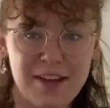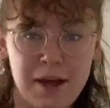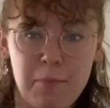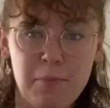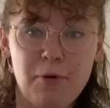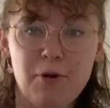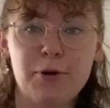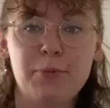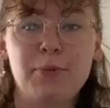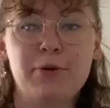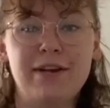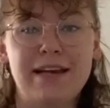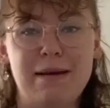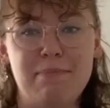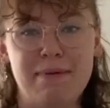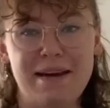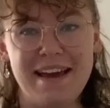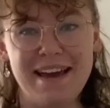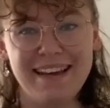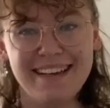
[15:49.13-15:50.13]
I bought them on
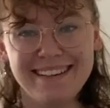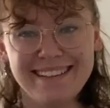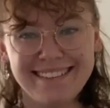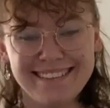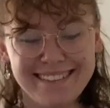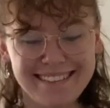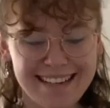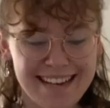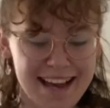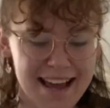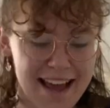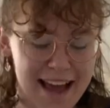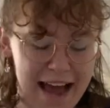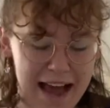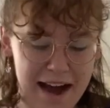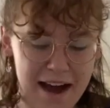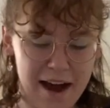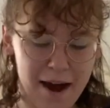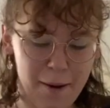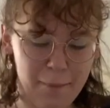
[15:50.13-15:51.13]
eBay.
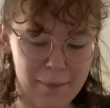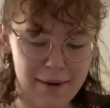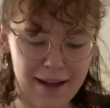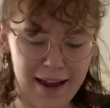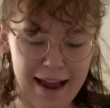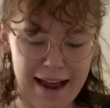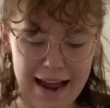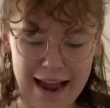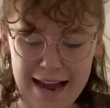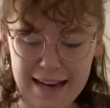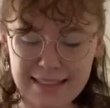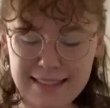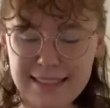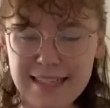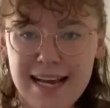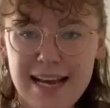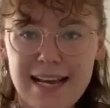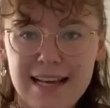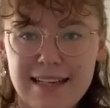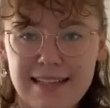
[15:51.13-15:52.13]
I had to
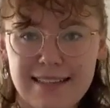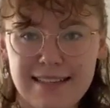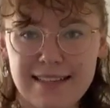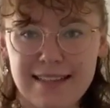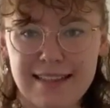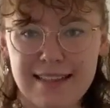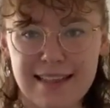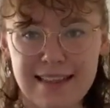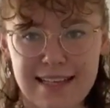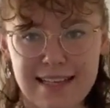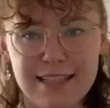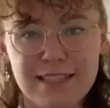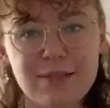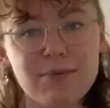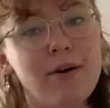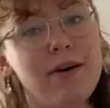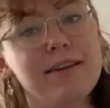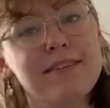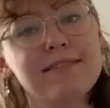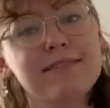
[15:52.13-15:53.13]
get this
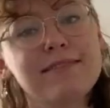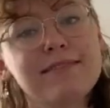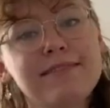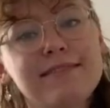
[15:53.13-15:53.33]
one.